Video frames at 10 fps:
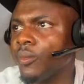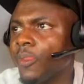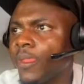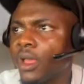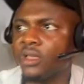
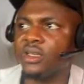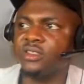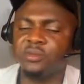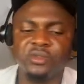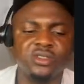
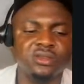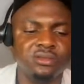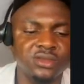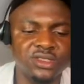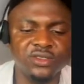ChatGPT, this
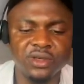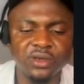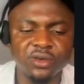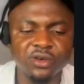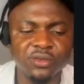is where you come
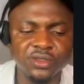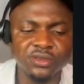in.